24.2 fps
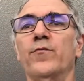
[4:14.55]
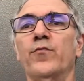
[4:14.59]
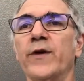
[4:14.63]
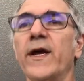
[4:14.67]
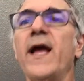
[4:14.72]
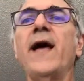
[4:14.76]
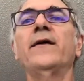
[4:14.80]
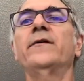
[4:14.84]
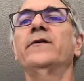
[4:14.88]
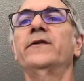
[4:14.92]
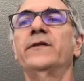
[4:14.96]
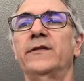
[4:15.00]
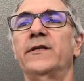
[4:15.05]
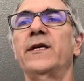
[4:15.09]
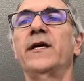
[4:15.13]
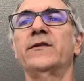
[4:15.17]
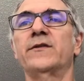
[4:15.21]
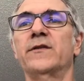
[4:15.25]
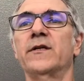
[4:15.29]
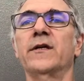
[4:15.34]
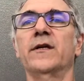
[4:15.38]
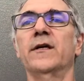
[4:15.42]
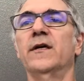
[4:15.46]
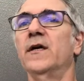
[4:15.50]
Reality
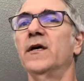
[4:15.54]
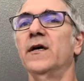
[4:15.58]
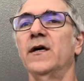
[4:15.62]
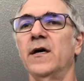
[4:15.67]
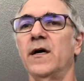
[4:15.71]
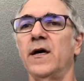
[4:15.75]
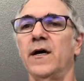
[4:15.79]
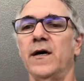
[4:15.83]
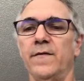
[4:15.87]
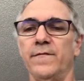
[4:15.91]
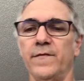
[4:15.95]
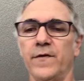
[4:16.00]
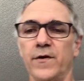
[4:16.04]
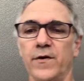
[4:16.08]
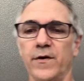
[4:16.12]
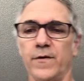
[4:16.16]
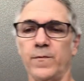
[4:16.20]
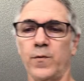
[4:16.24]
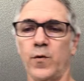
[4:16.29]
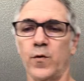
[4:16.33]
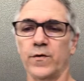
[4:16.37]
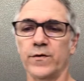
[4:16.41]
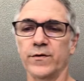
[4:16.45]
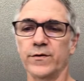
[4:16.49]
testing, uh, very
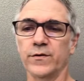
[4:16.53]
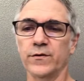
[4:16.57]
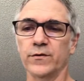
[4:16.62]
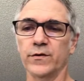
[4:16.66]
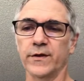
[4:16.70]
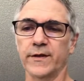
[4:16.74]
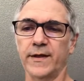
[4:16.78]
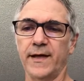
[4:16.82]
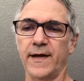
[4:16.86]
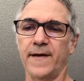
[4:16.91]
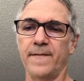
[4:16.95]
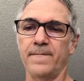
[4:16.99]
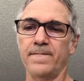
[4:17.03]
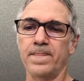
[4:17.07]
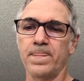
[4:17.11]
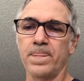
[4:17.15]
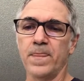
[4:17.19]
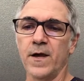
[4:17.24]
important to look at.